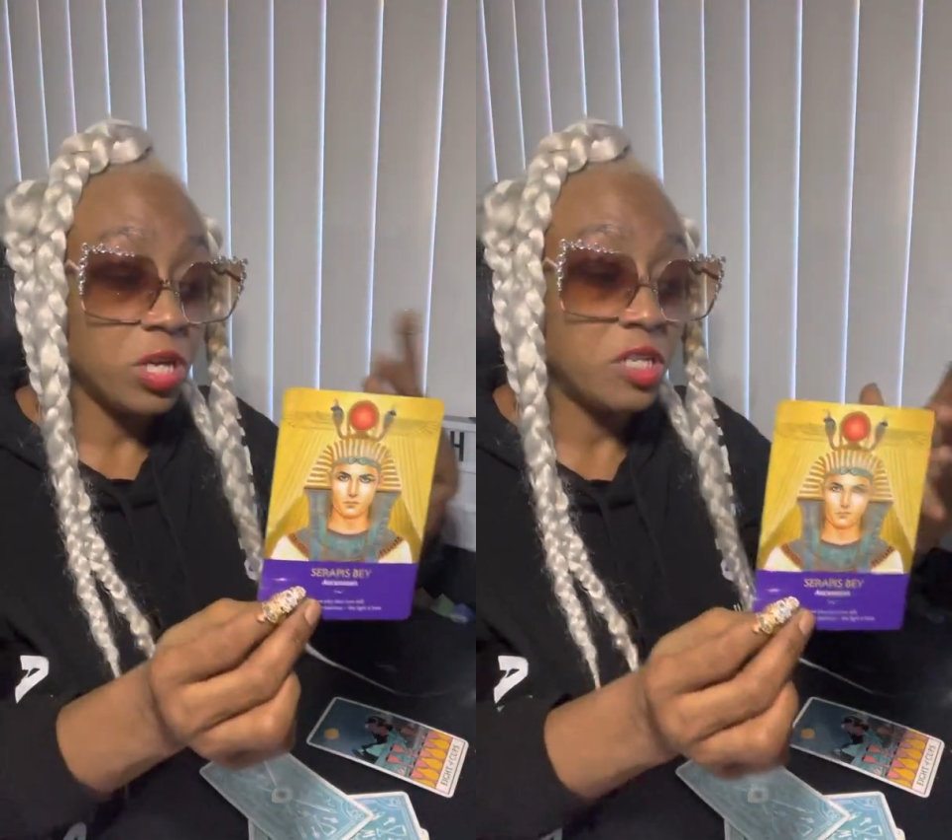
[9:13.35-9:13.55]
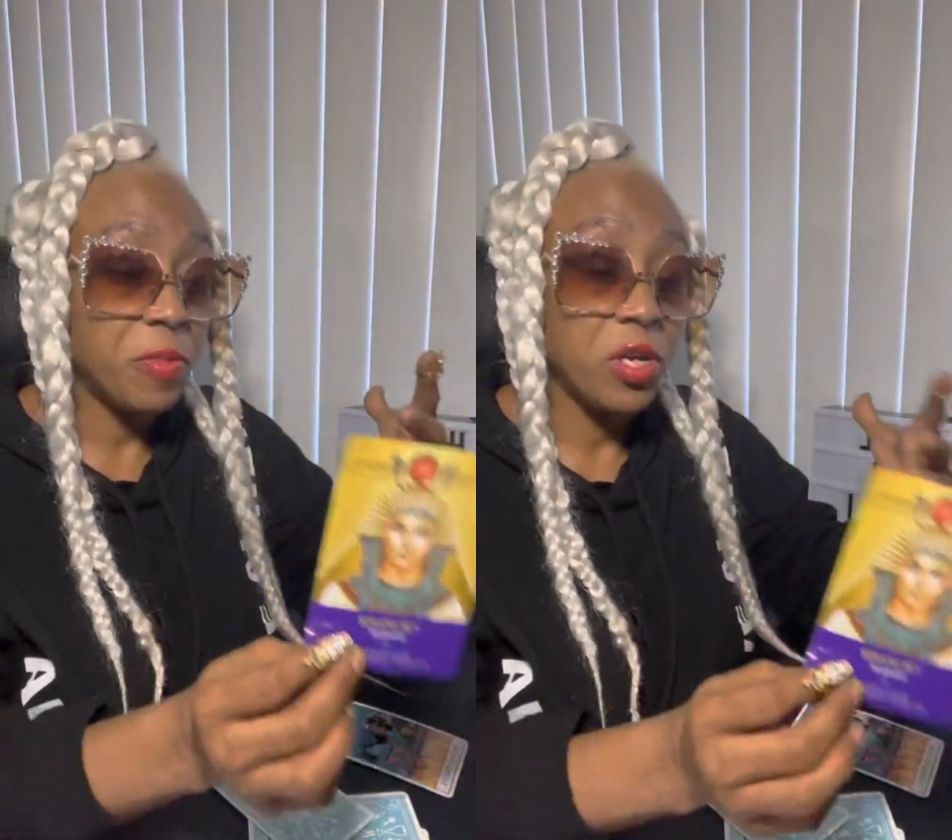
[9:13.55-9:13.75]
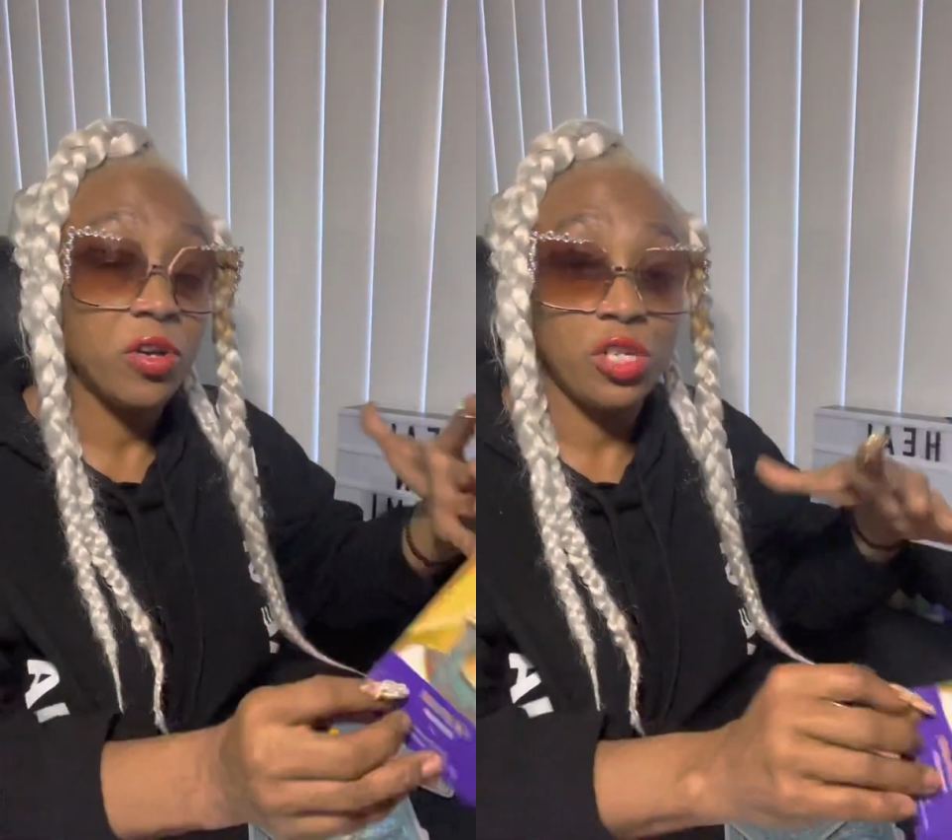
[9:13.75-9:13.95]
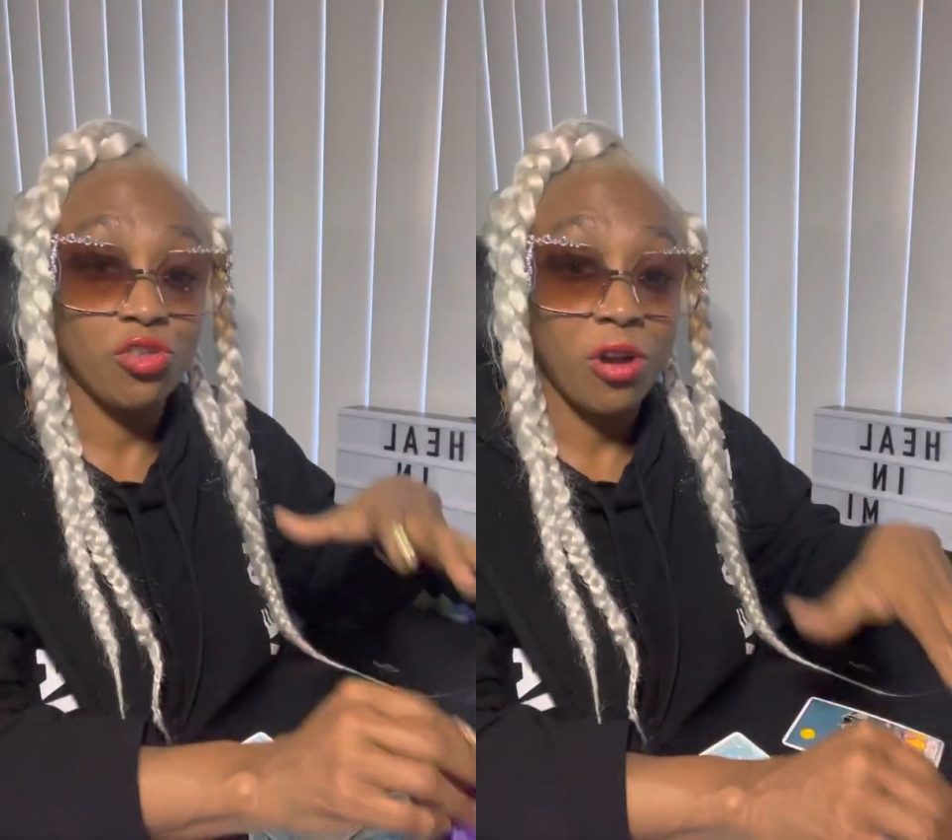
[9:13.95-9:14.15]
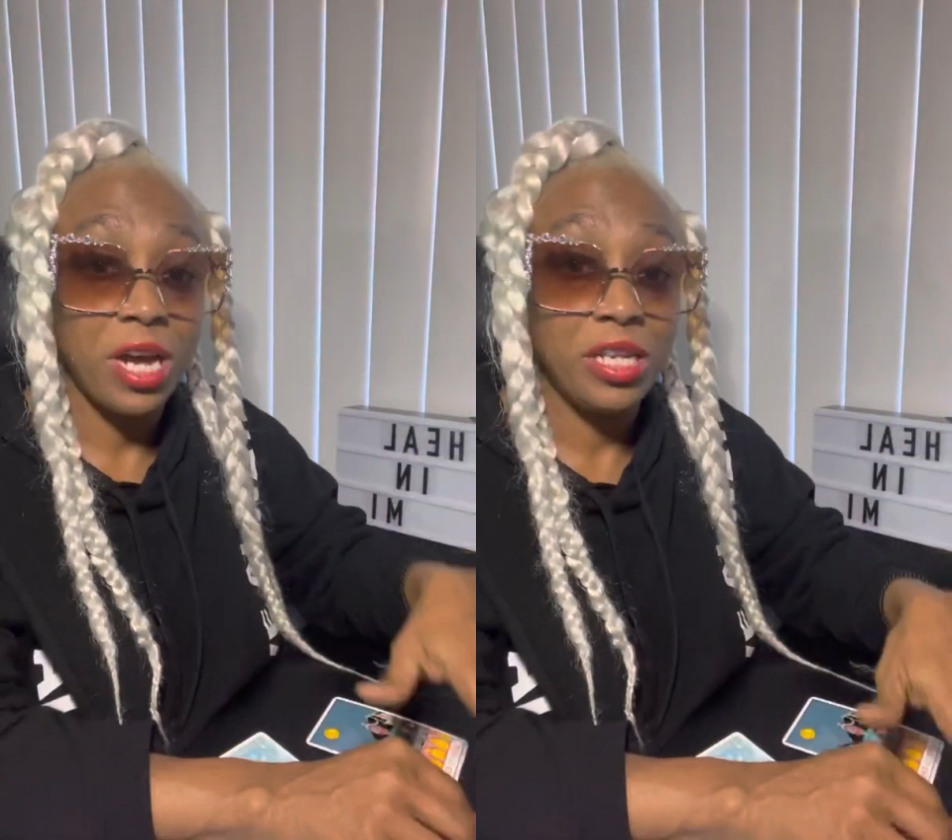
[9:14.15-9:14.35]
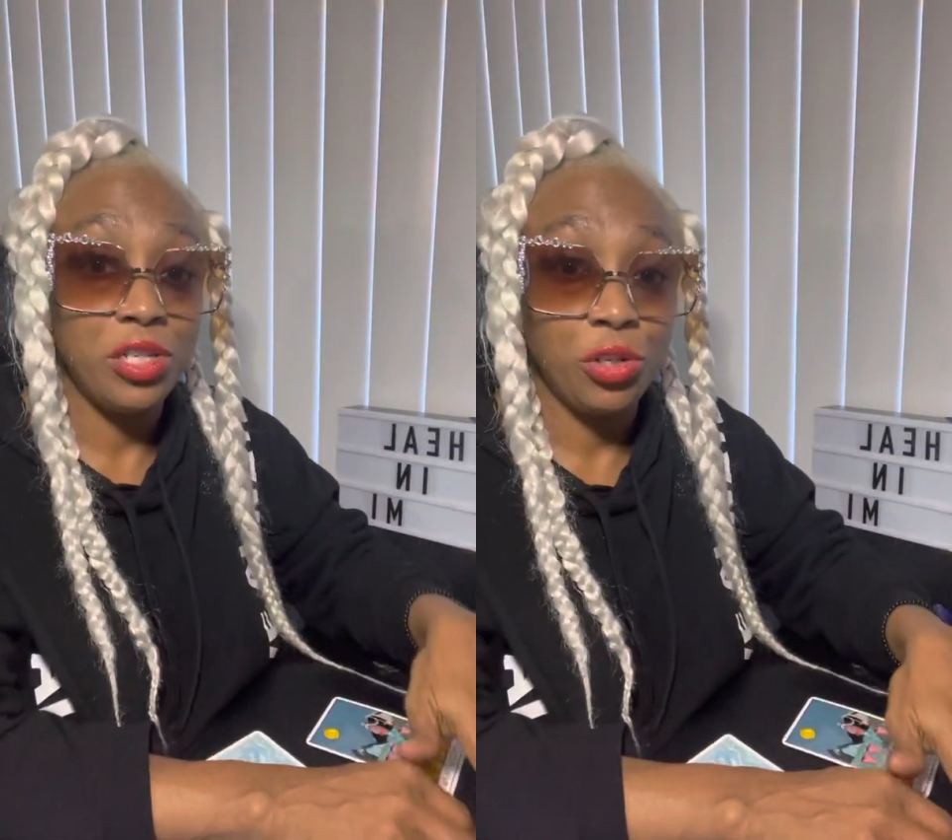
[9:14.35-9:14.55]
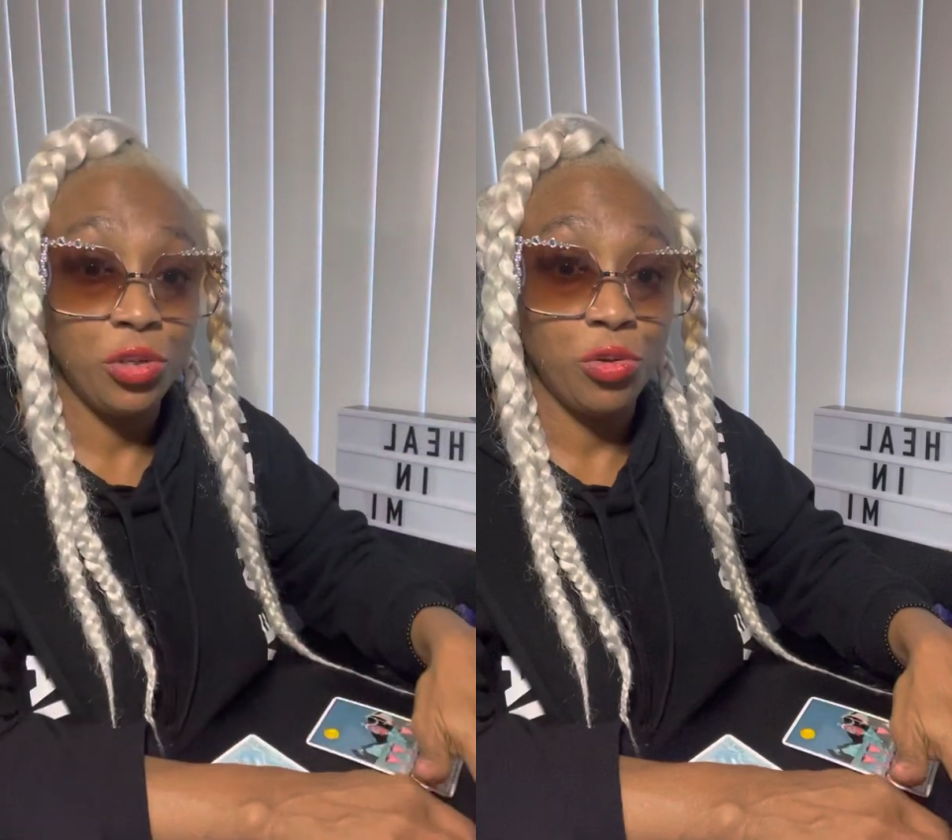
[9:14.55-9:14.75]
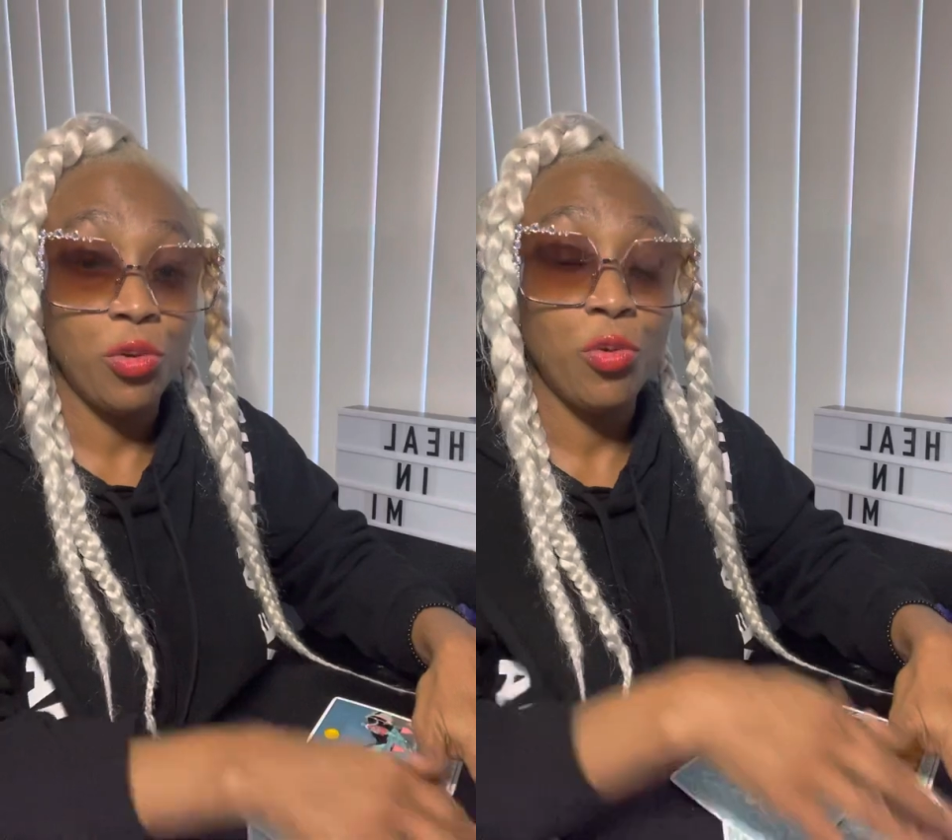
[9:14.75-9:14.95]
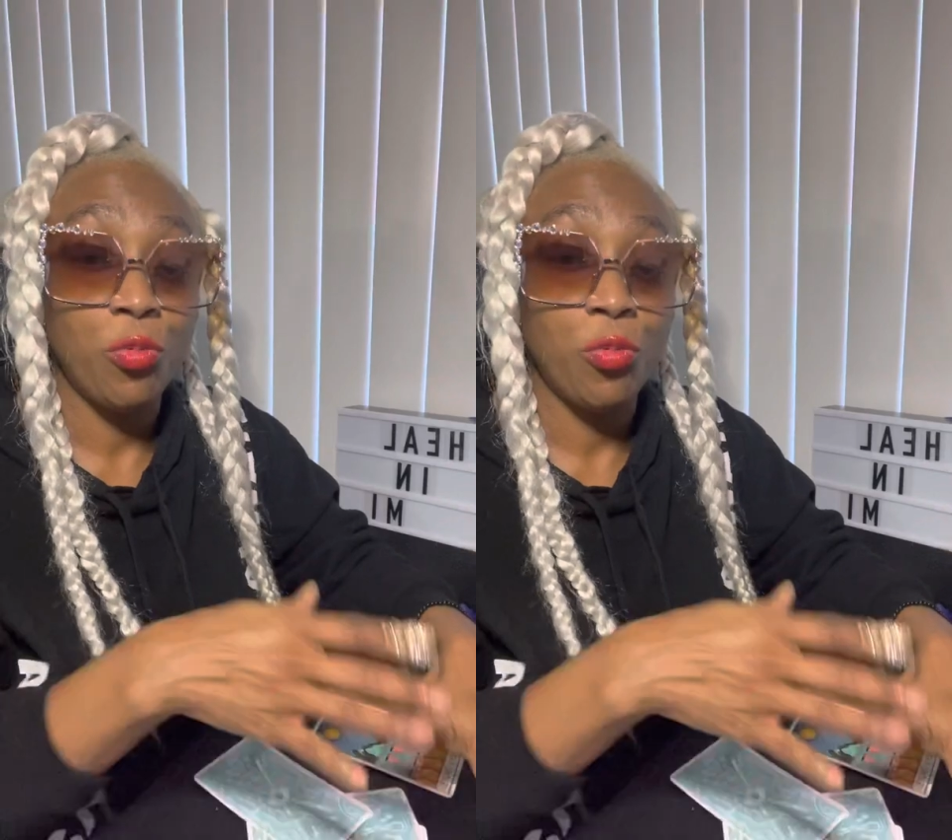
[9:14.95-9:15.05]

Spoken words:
Spirit is trying to do